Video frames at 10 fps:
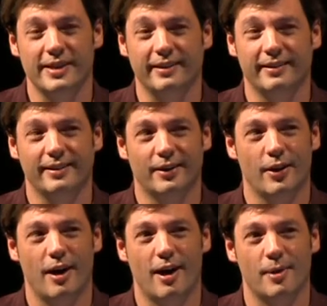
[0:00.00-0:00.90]
seen
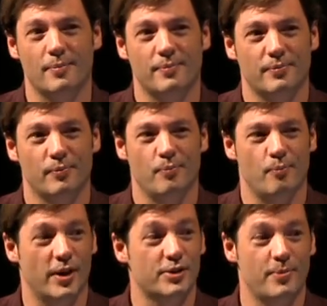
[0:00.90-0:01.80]
um,
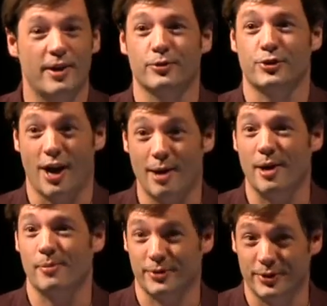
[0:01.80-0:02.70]
much better
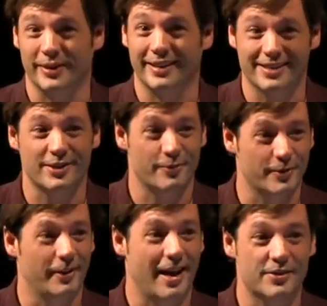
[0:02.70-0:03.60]
job opportunities
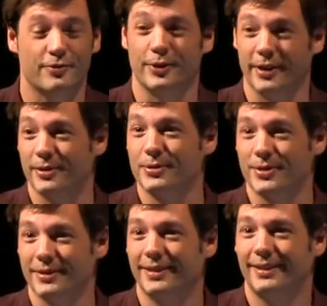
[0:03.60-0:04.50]
over the last few
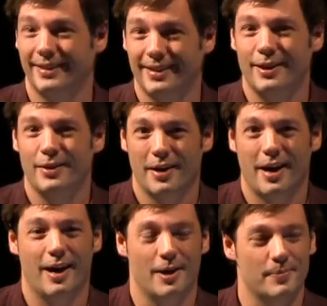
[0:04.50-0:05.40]
years?
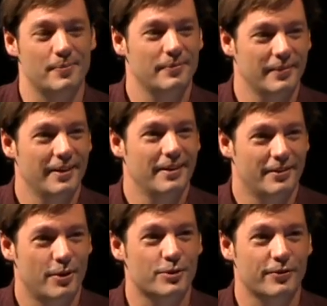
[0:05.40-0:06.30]
Um,
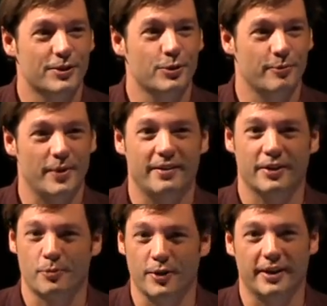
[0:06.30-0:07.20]
those of us who have been
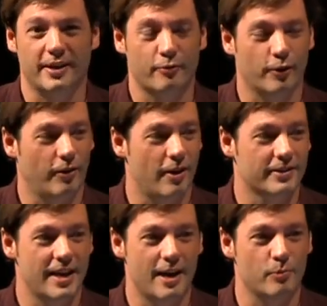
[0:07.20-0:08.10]
in the community for a
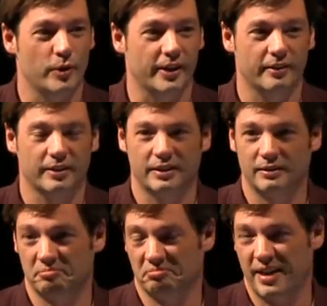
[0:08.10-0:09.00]
long time, we,
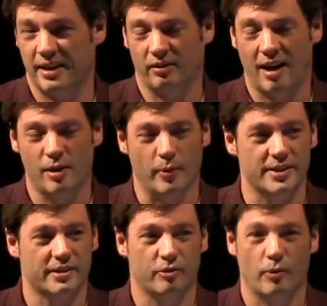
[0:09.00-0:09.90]
in a lot of
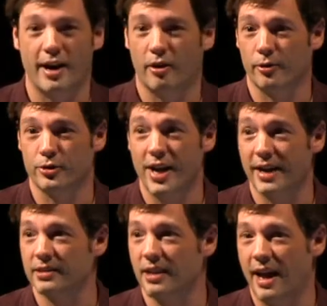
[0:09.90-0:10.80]
ways, can write our own
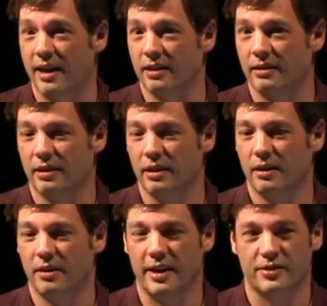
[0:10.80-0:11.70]
checks, and
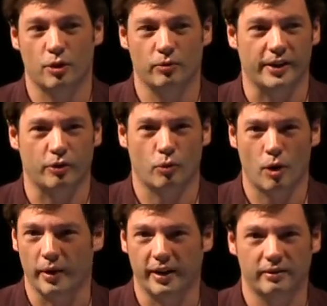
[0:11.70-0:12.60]
it's only
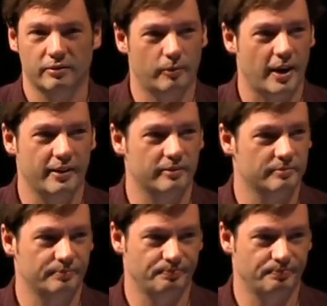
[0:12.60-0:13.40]
growing, right?